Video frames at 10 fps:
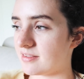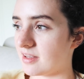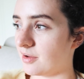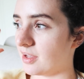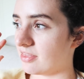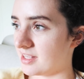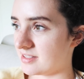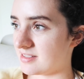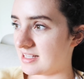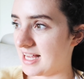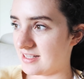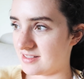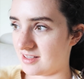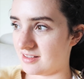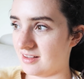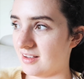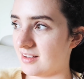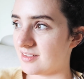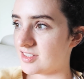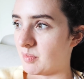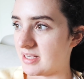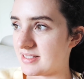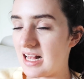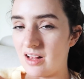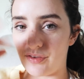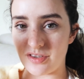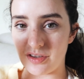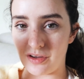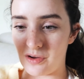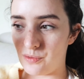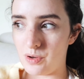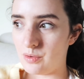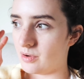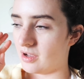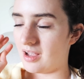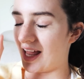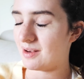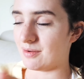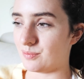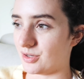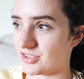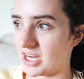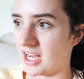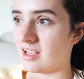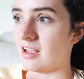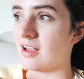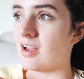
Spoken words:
So this is the lesson to myself and to you, who, anyone watching,